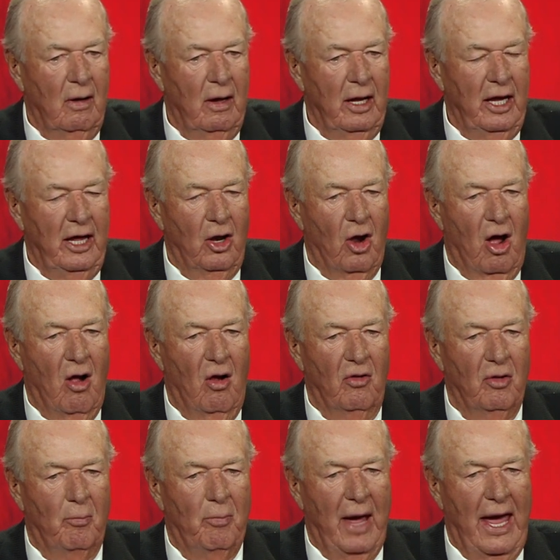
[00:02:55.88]
In all
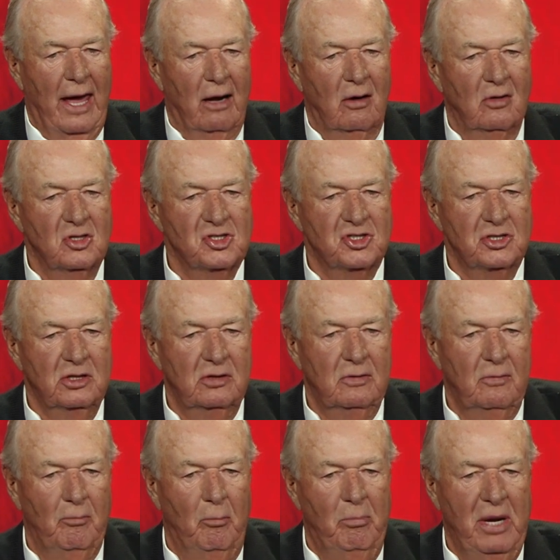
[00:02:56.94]
the battles,
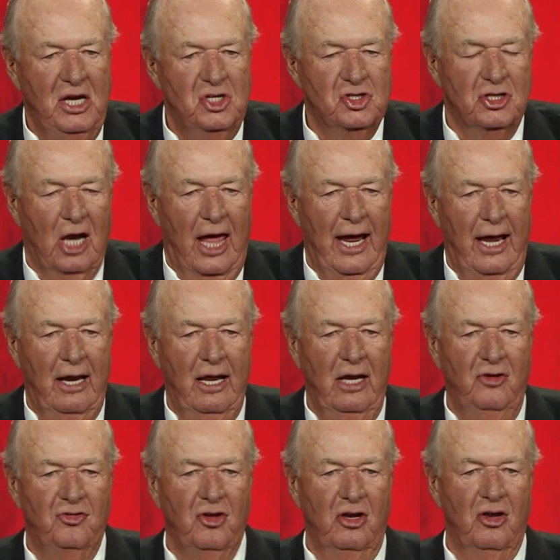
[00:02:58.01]
beach
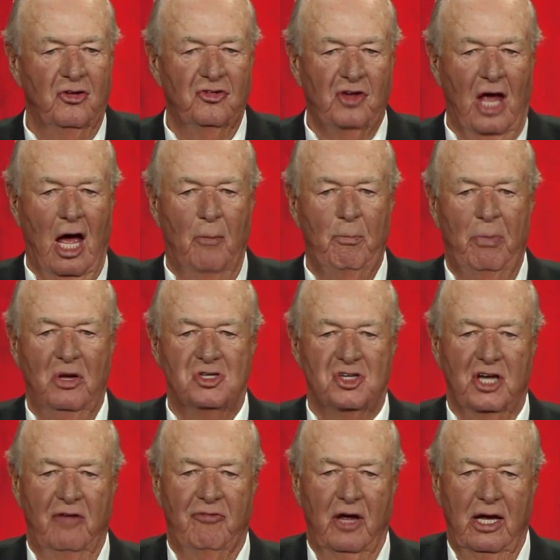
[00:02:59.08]
landings in the South
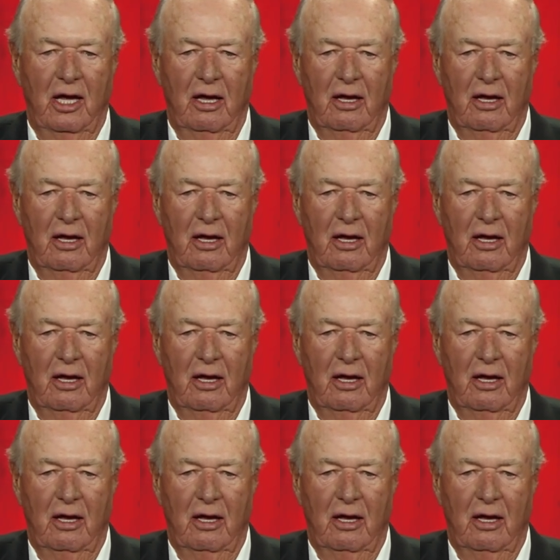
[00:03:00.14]
Pacific,